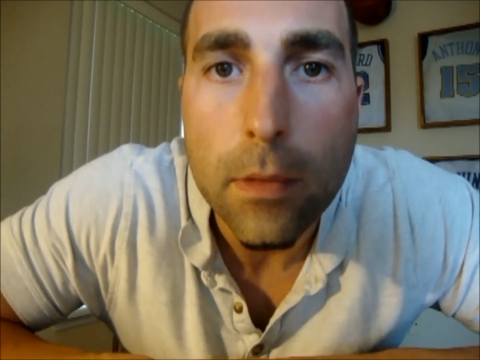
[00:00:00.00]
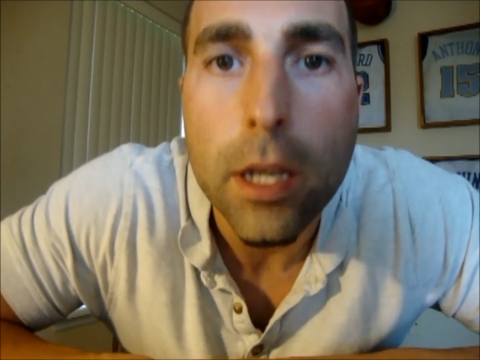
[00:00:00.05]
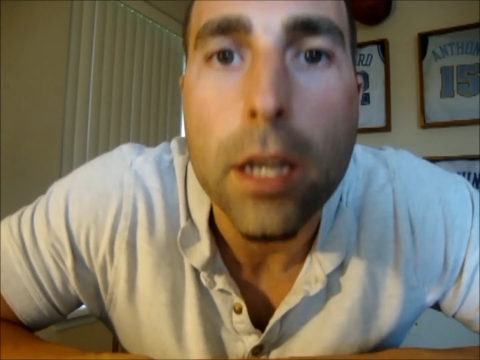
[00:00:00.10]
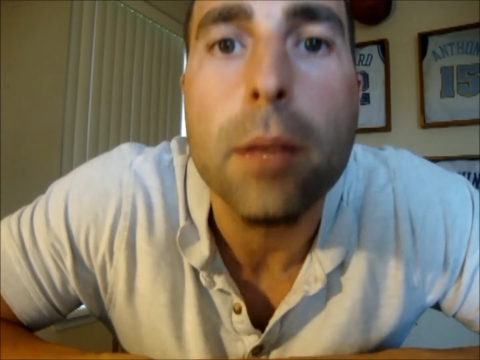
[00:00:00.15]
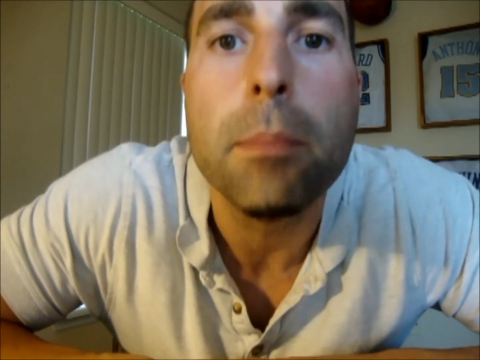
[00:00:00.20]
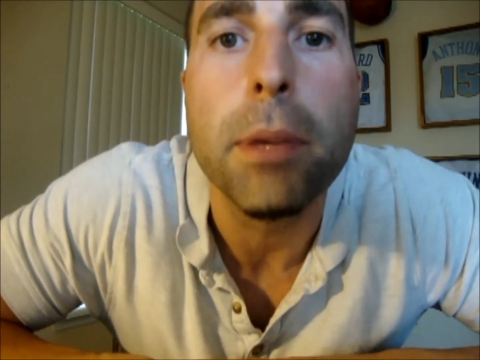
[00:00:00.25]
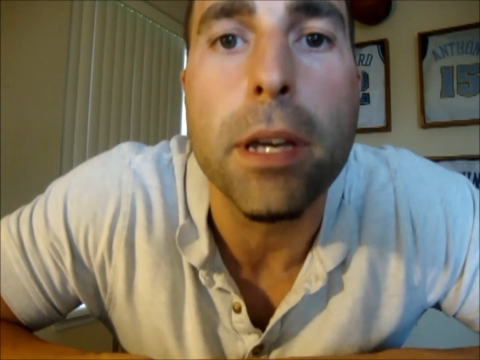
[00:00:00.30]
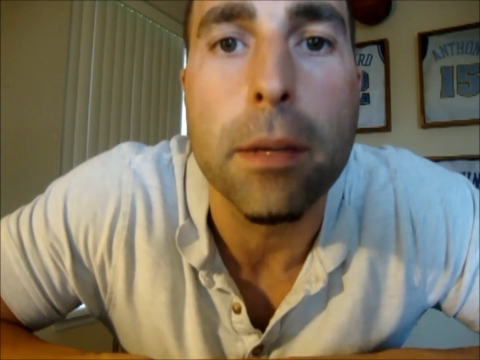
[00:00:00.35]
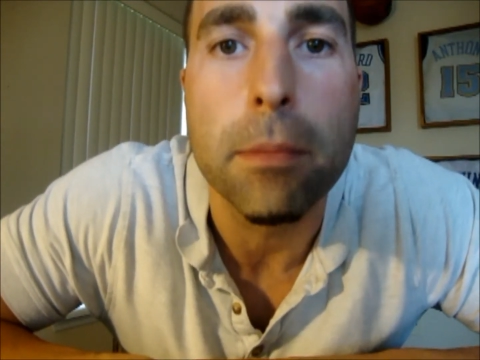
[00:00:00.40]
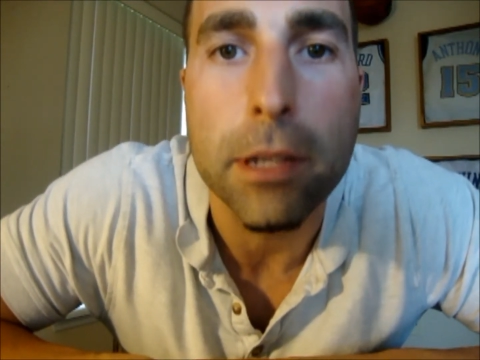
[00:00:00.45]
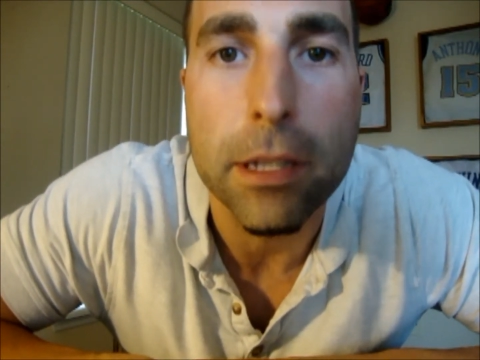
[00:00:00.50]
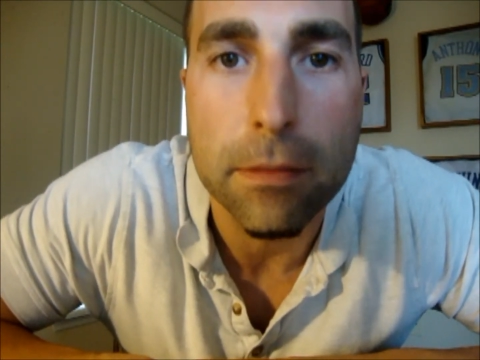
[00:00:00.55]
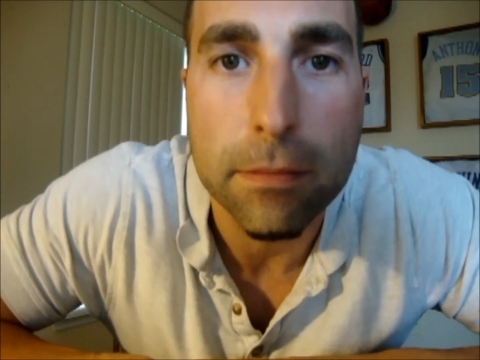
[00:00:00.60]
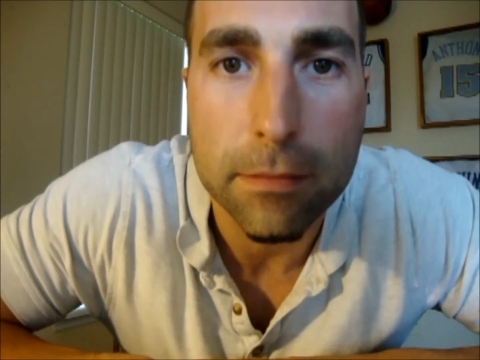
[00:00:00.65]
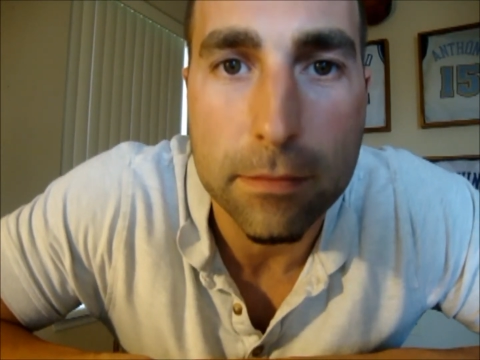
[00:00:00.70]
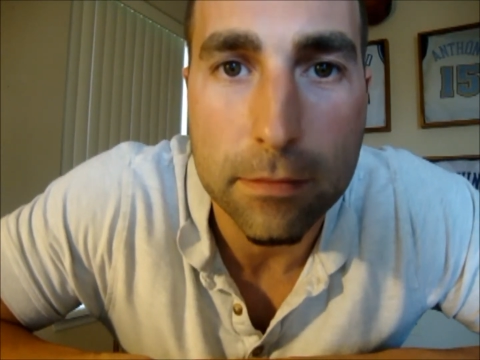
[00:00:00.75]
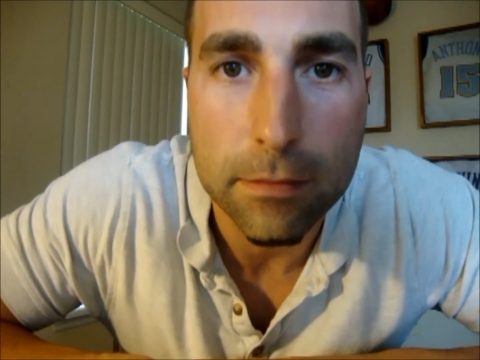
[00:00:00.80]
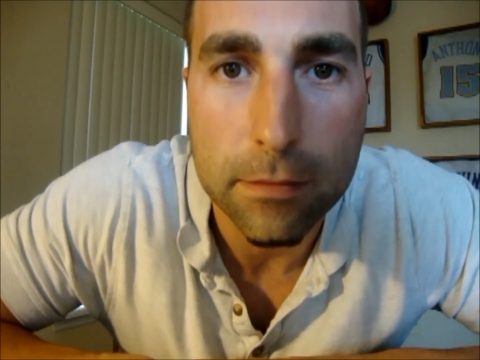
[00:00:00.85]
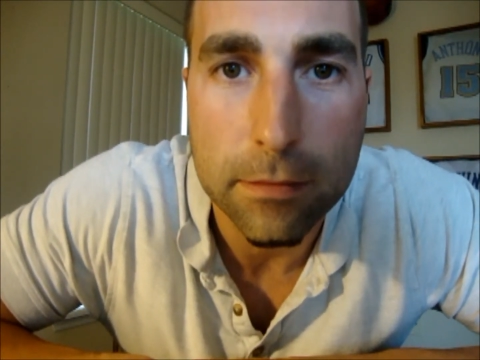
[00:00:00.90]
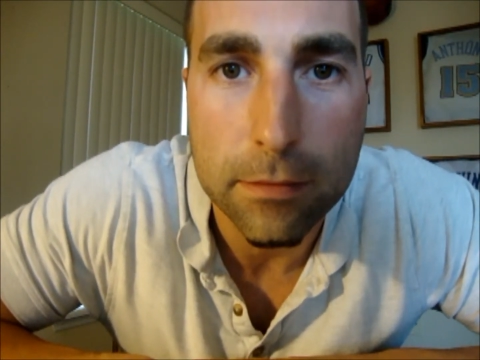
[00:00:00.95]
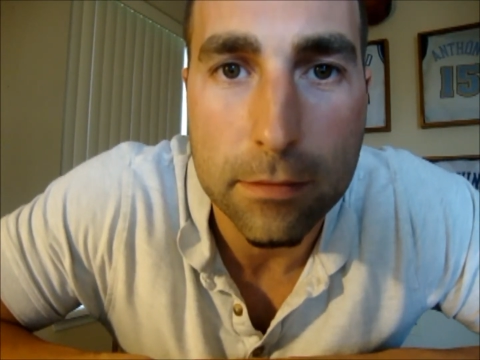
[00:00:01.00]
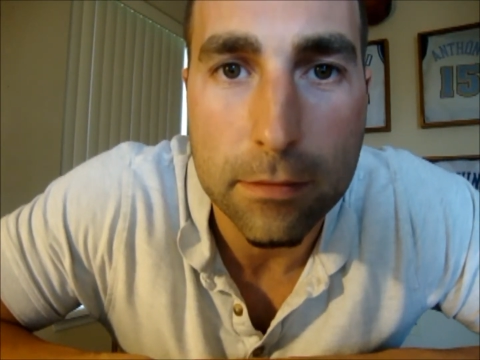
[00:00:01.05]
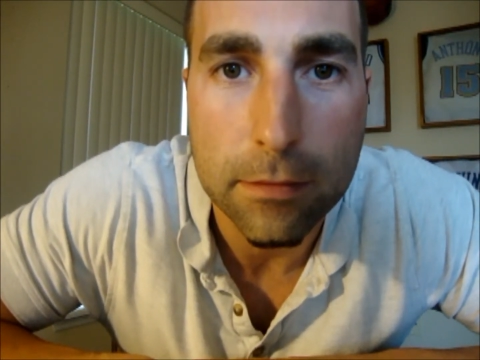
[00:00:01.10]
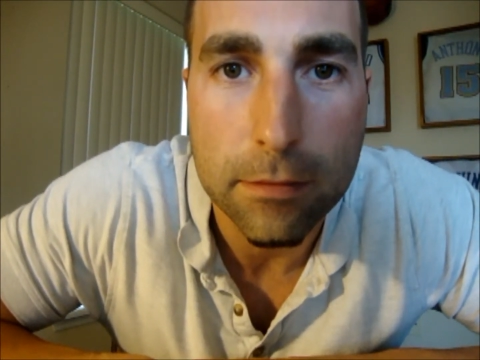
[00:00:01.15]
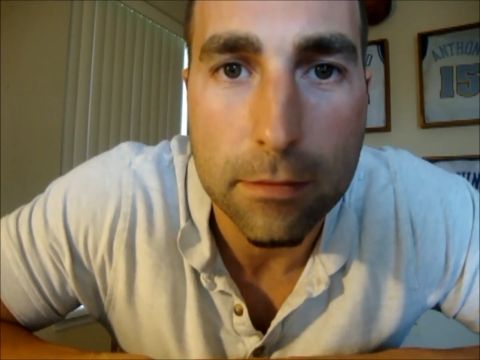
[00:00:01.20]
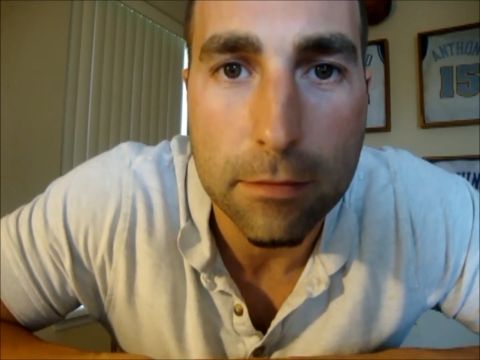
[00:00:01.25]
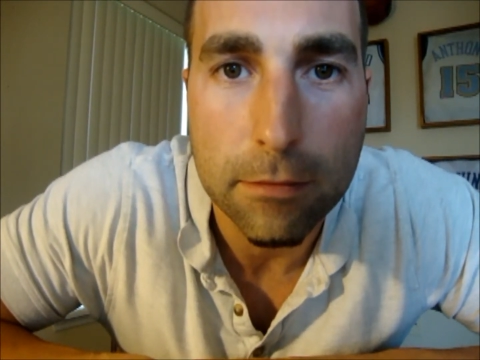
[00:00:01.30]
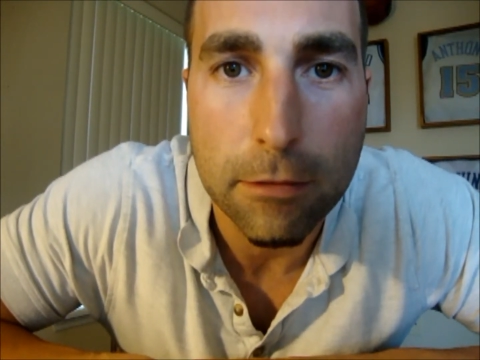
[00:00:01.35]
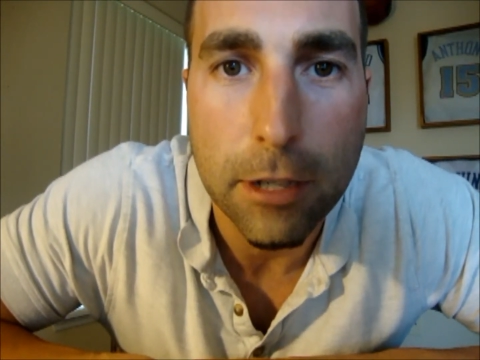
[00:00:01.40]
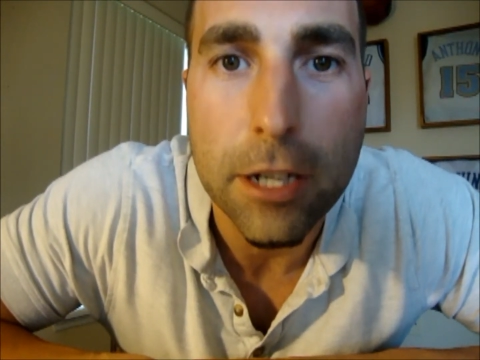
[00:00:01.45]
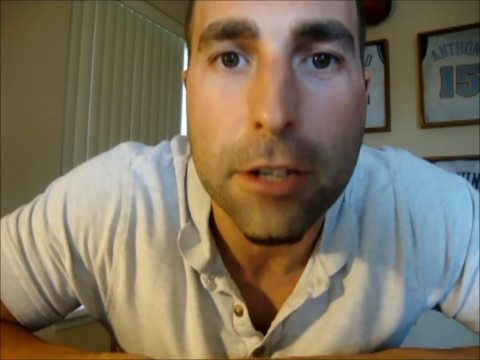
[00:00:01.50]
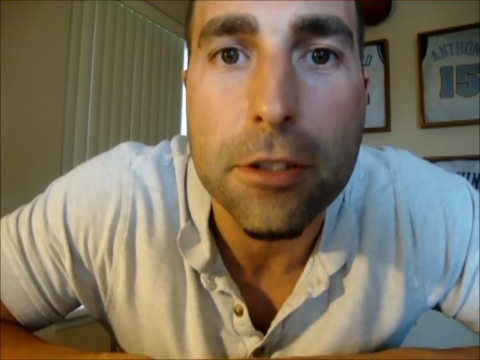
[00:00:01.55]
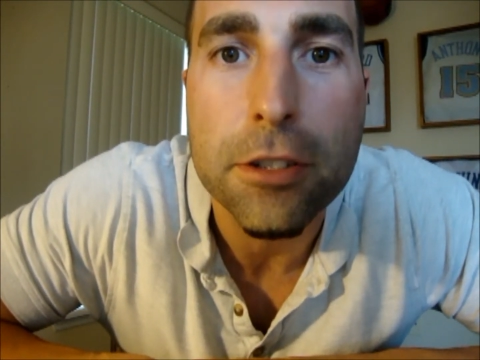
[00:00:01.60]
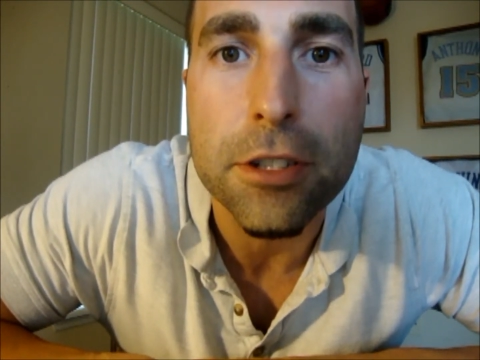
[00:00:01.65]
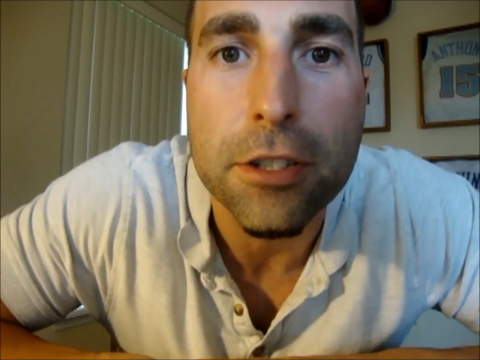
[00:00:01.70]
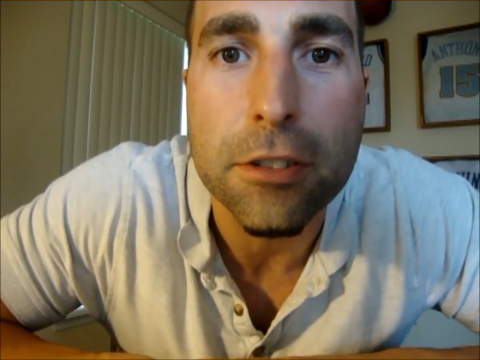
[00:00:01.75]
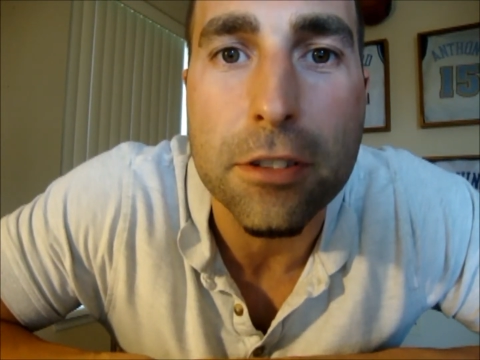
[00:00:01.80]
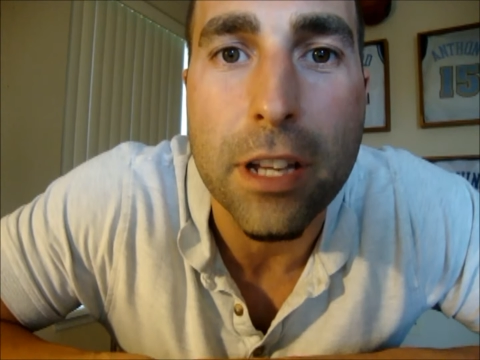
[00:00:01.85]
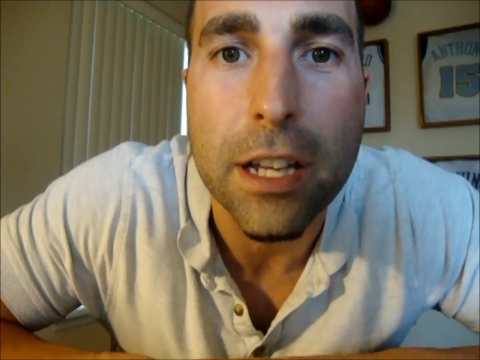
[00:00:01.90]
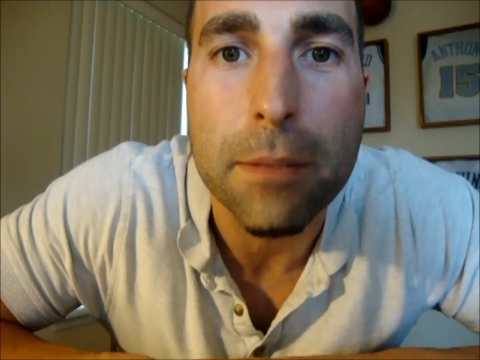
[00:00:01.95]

Hey baby, why don't you